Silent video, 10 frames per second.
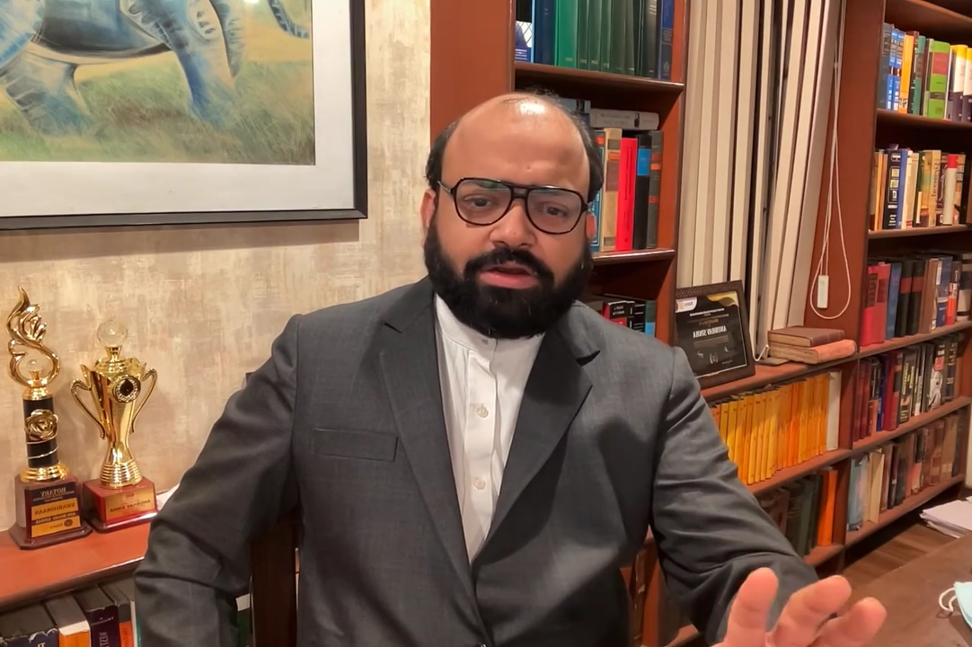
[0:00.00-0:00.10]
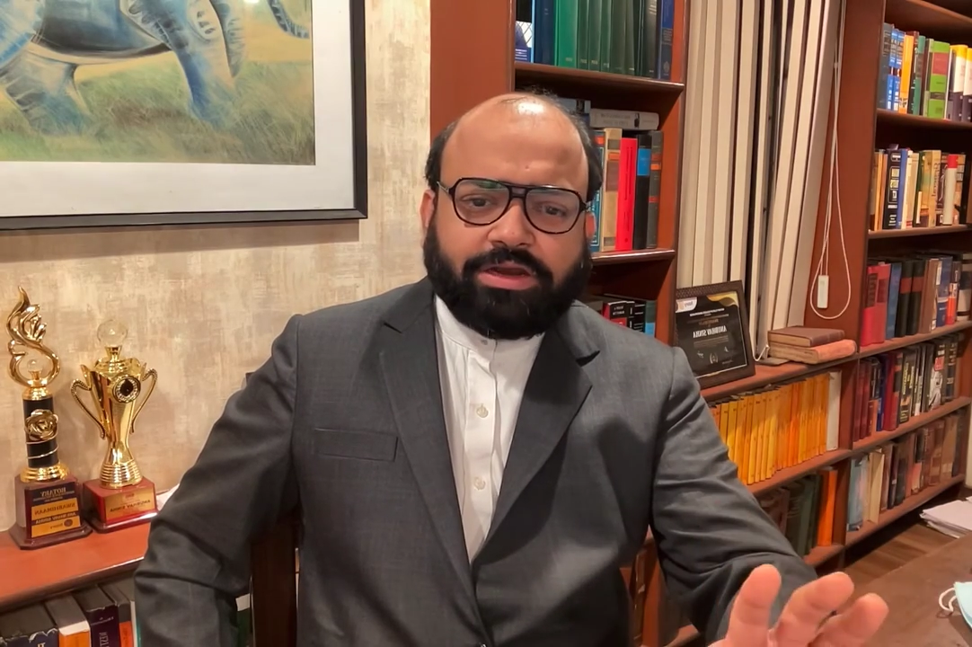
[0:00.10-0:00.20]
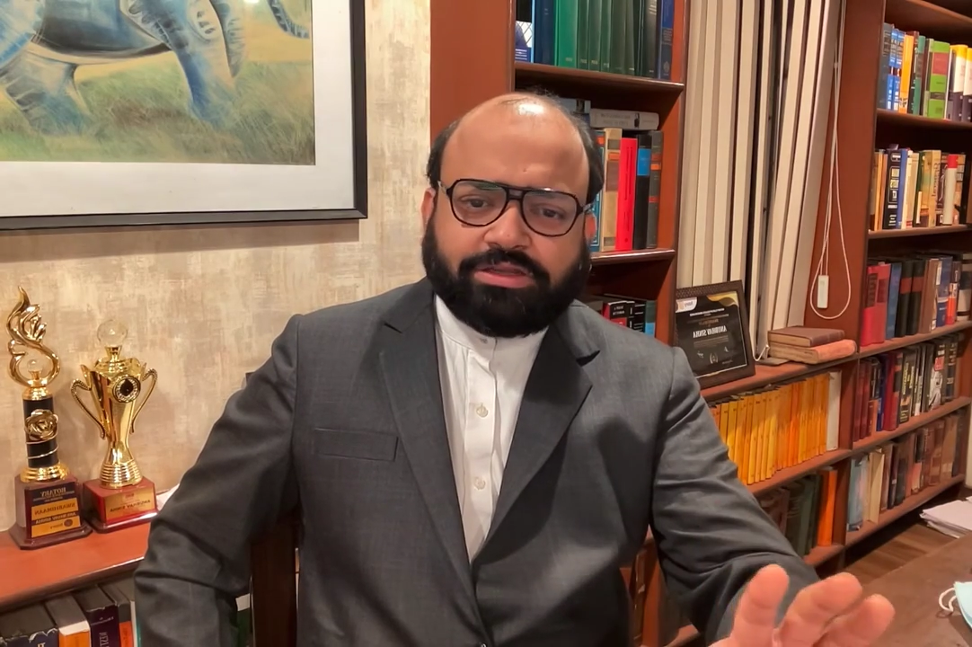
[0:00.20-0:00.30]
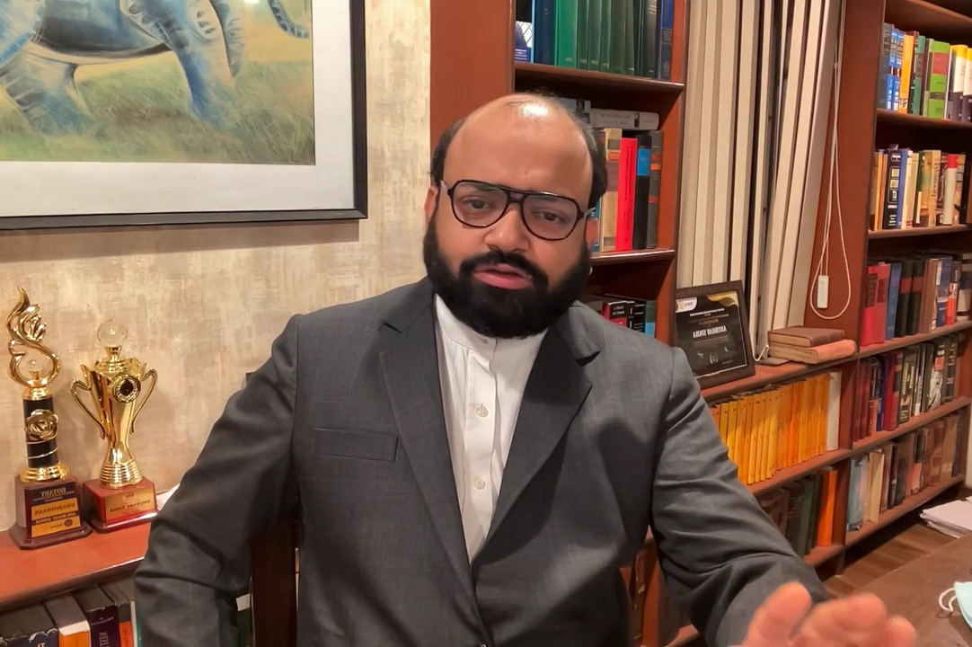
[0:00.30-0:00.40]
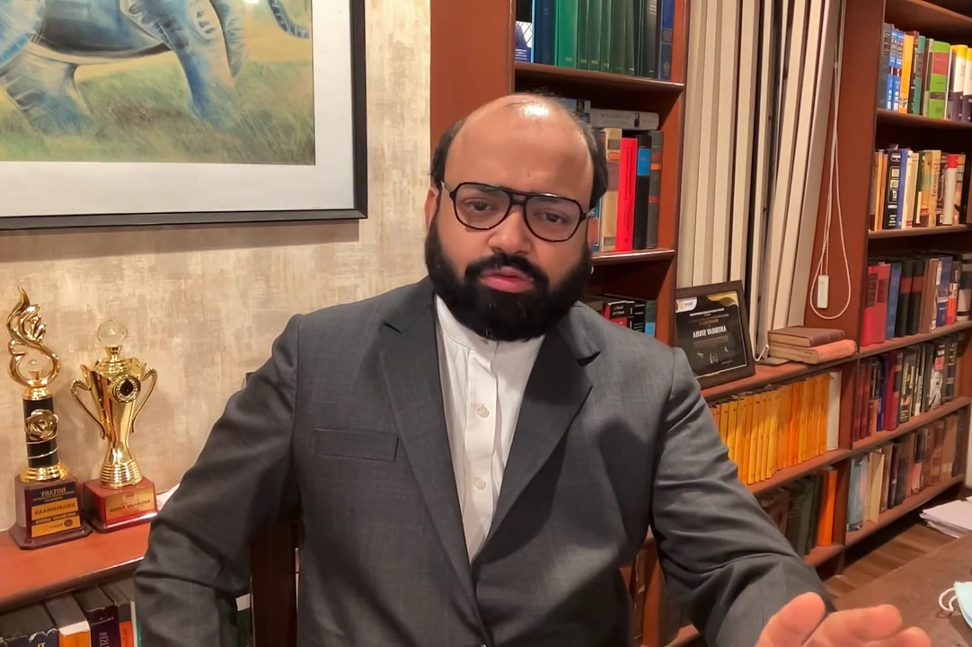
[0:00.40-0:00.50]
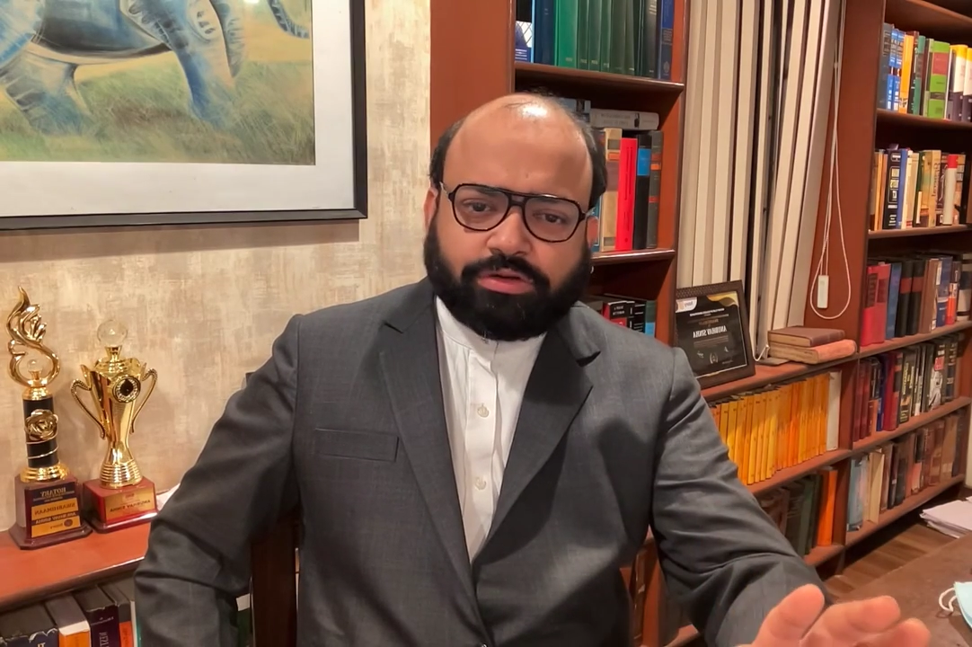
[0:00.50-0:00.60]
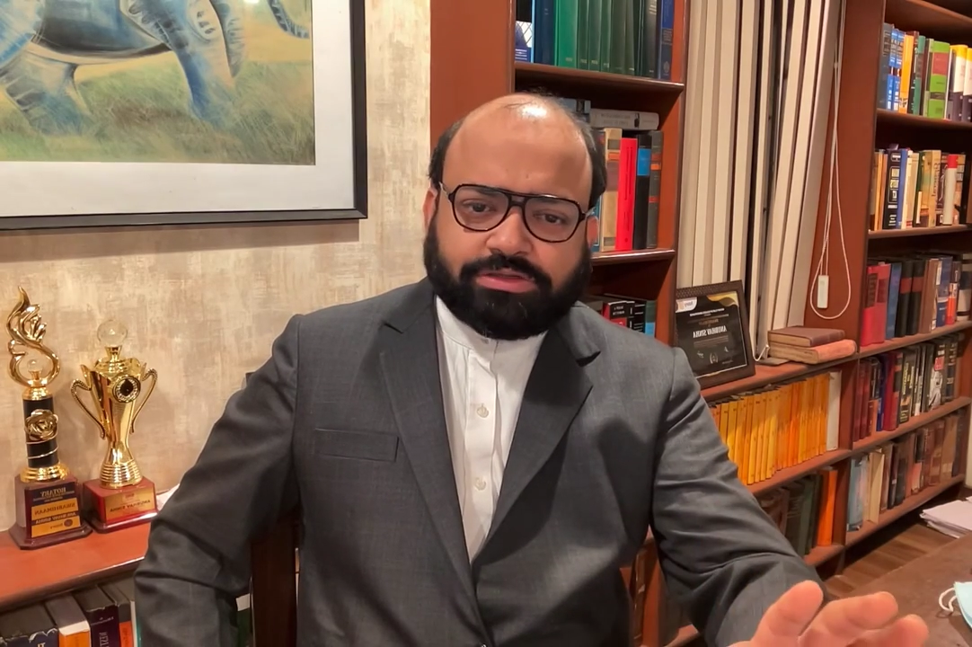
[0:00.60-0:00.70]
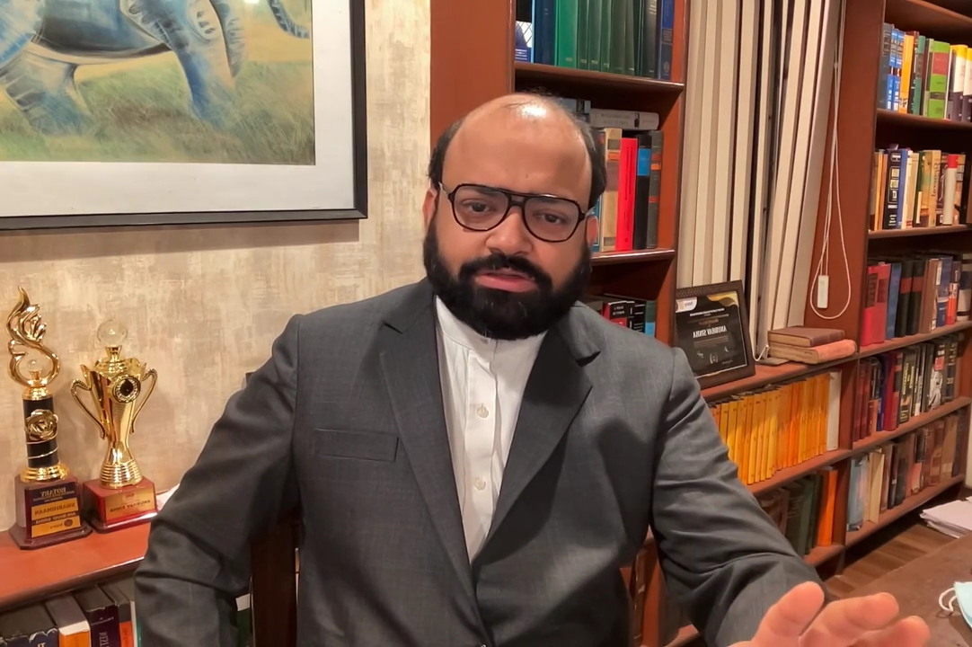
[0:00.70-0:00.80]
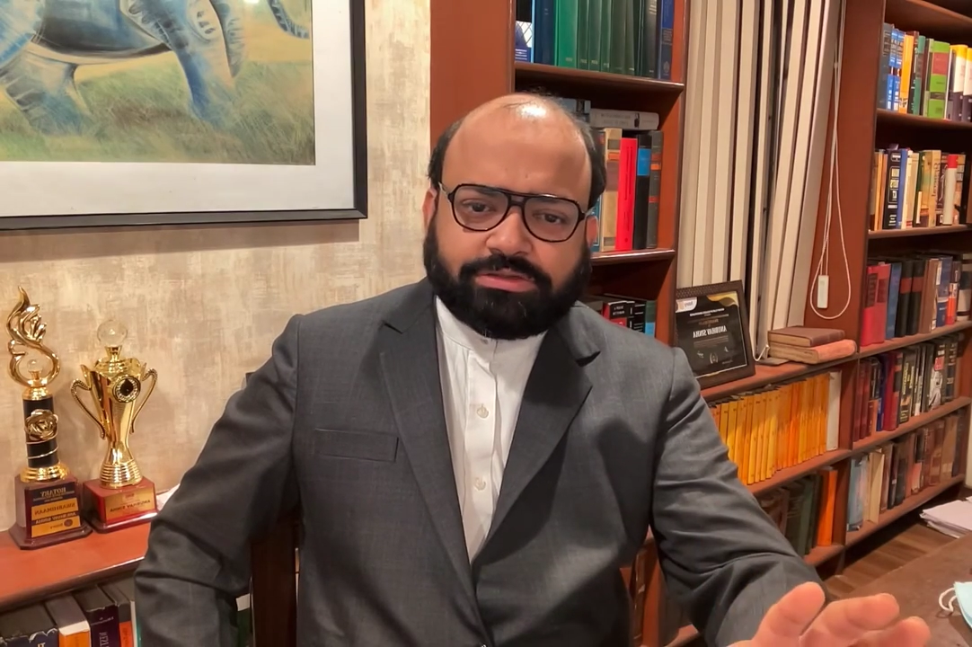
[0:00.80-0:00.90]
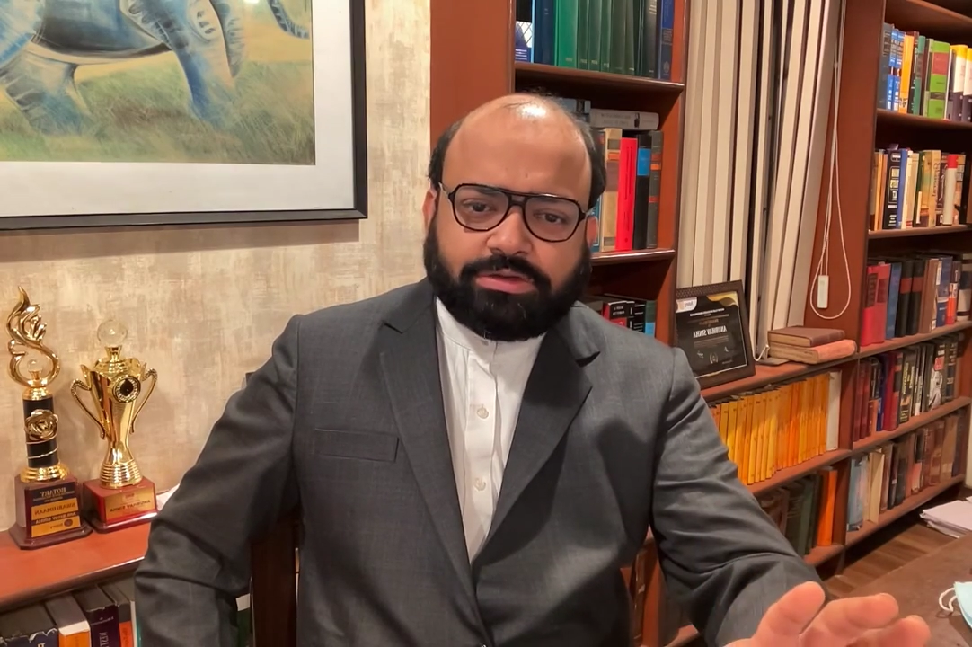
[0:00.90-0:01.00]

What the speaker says: days notice.